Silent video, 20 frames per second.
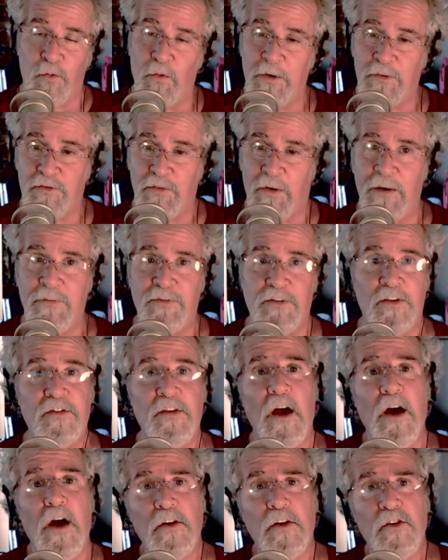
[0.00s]
Drives Us.
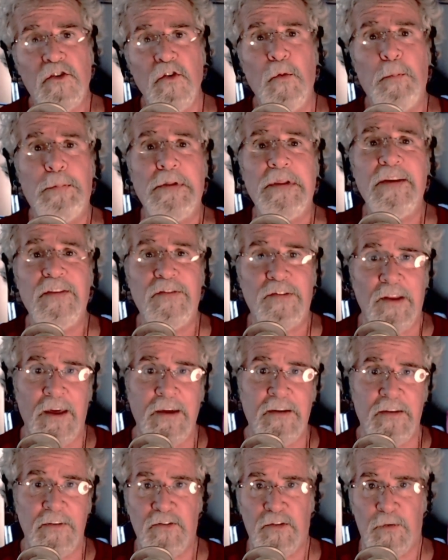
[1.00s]
Do please
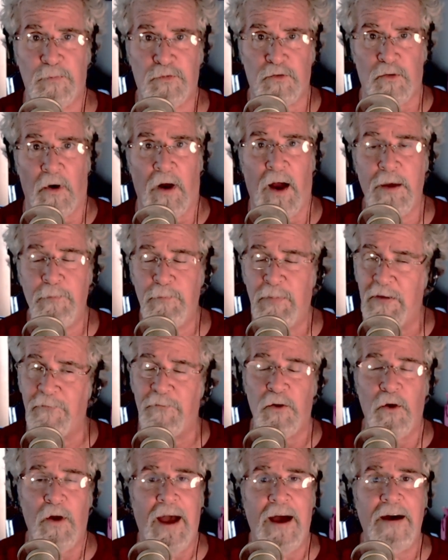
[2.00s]
like and subscribe
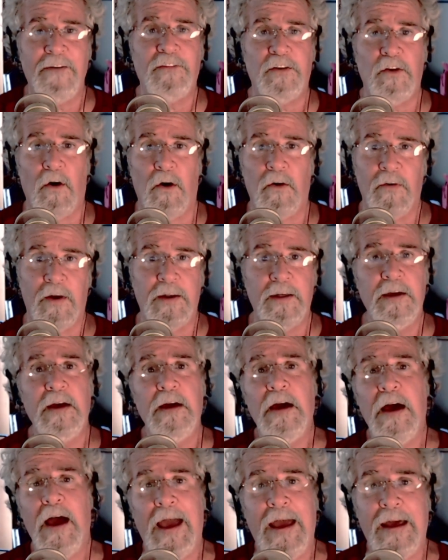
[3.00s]
if you haven't already.
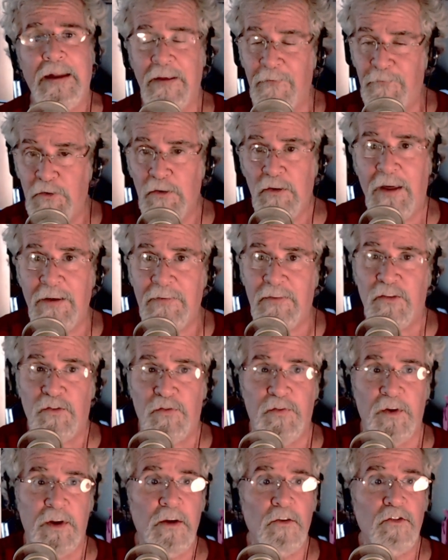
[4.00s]
And if you like this
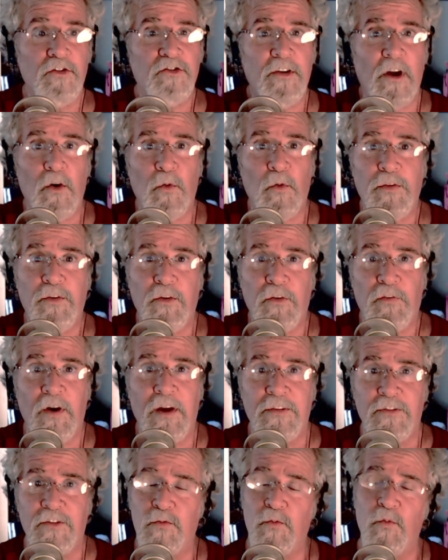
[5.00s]
video, share it with your
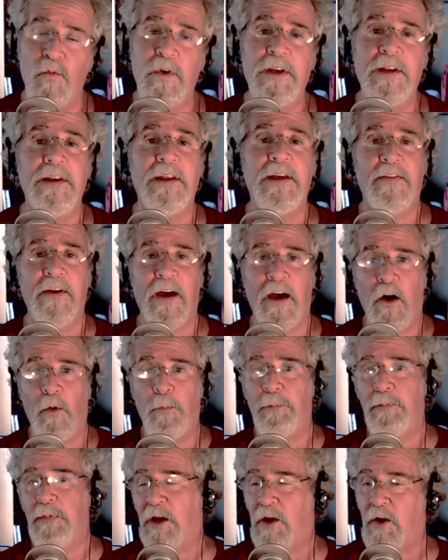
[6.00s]
friends. We need the help.
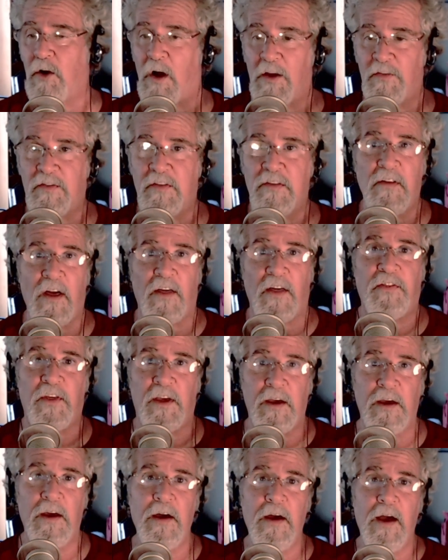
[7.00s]
It costs
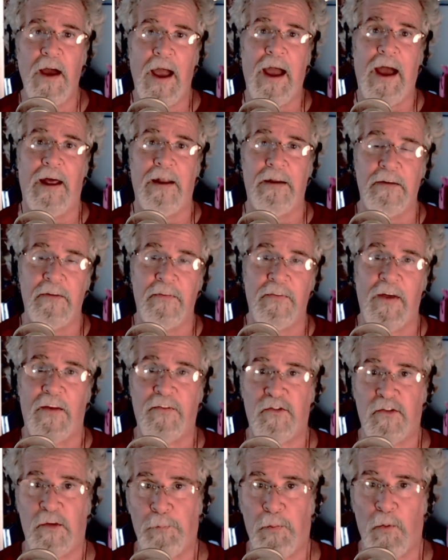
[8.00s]
nothing. And
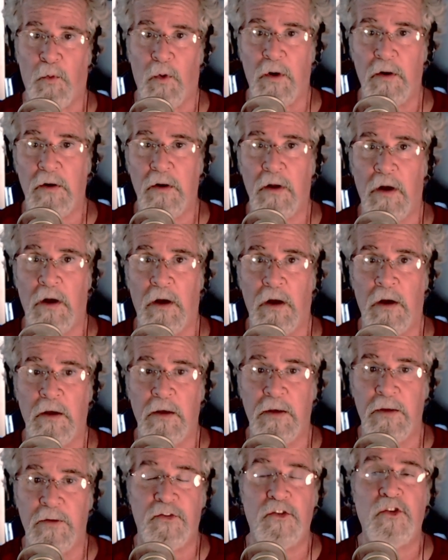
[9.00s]
that support
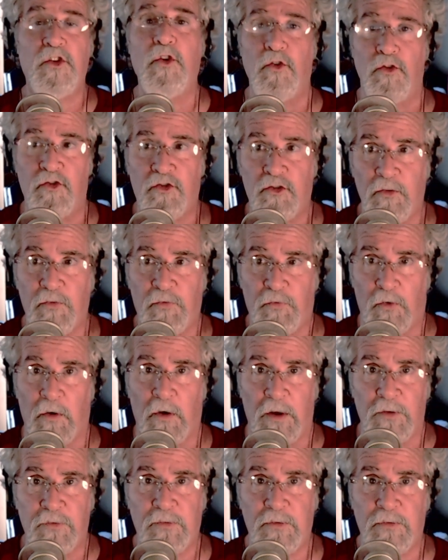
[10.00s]
is huge for
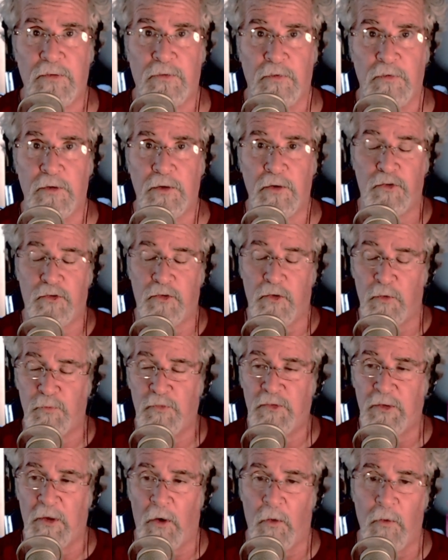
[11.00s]
us through YouTube.
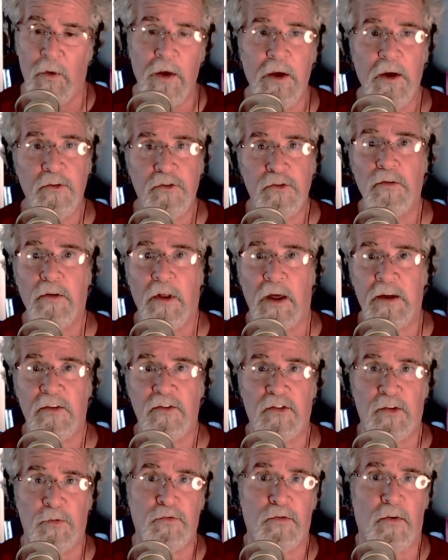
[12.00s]
So do like and
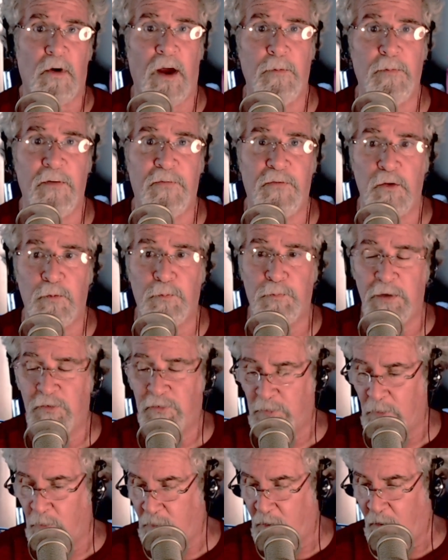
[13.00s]
subscribe if you'd be
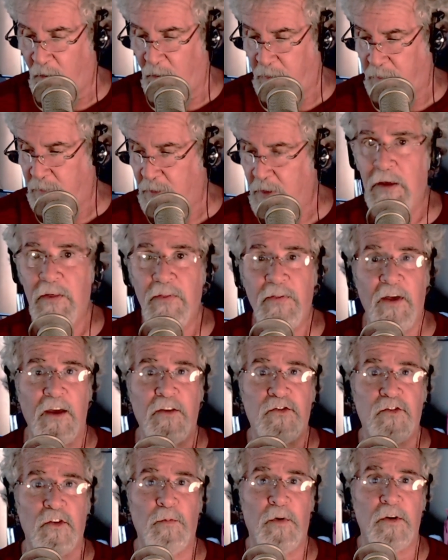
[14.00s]
so kind.
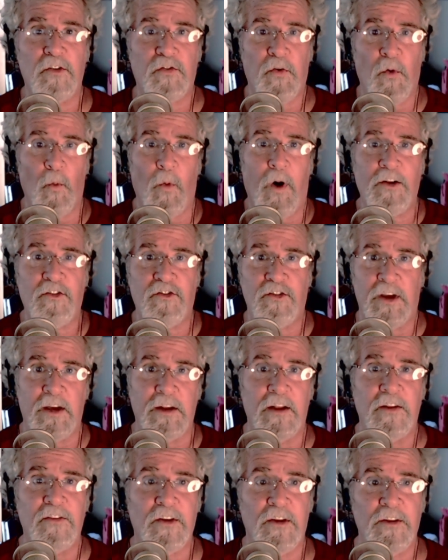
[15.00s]
Thanks so much for watching. And
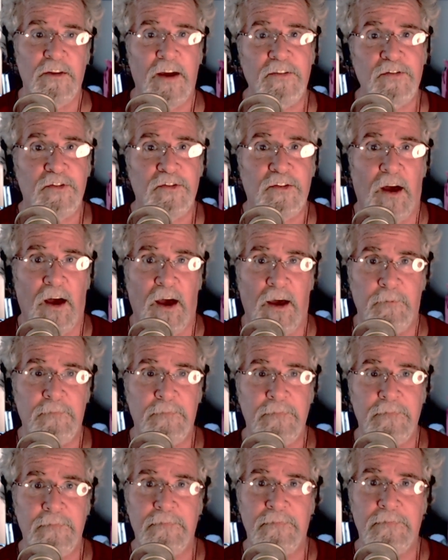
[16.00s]
until next time,
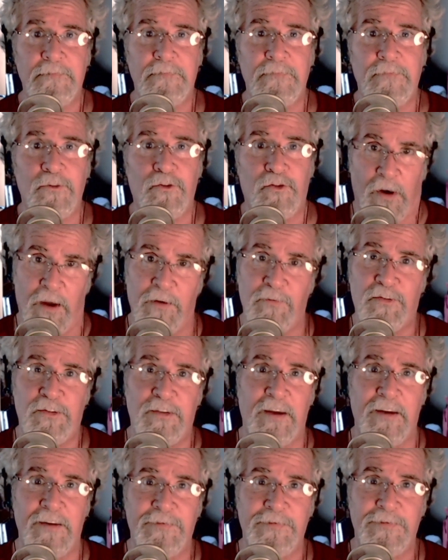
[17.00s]
drive
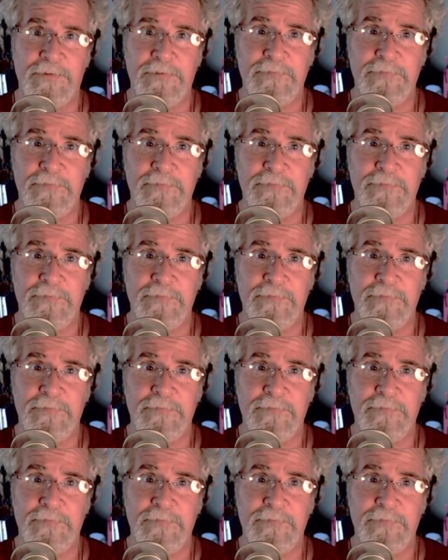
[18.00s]
safe.